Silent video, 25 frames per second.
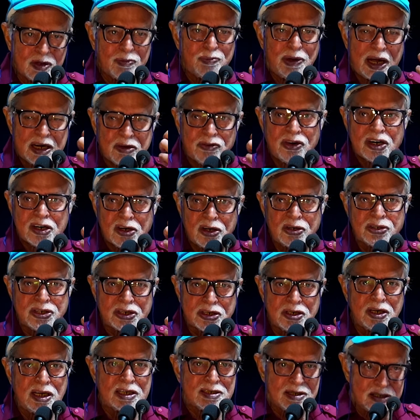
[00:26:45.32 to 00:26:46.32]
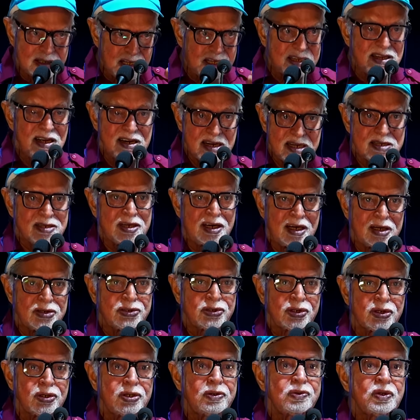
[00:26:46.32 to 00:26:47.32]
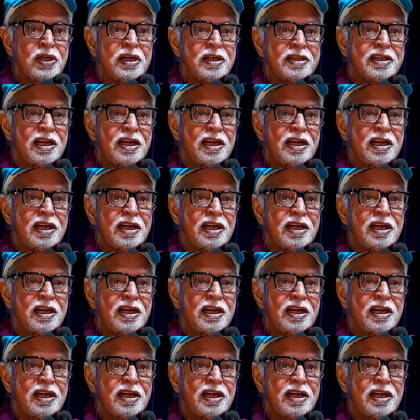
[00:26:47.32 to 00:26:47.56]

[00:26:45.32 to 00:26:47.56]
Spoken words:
backward consciousness in the Dalits also